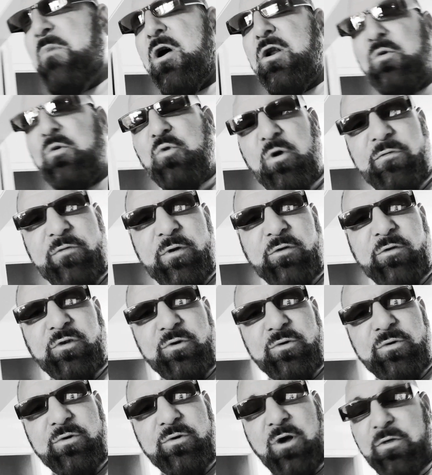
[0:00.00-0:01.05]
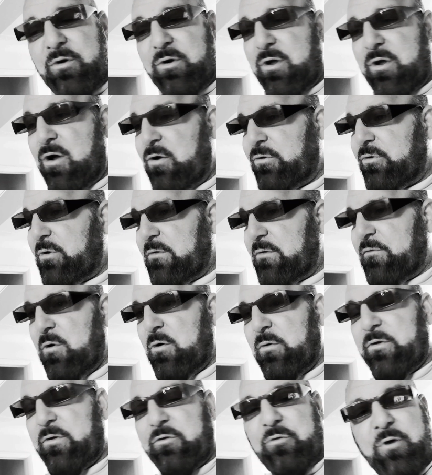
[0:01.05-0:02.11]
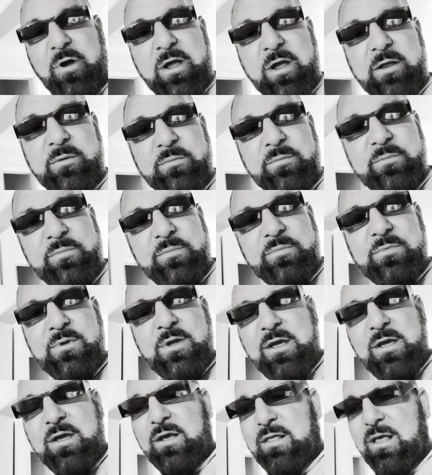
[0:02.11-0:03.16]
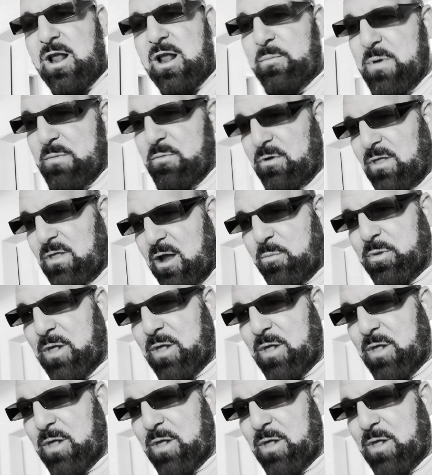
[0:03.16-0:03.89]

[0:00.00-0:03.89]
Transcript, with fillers: Modern Warfare 2, although Call of Duty 4 was great. A lot of people like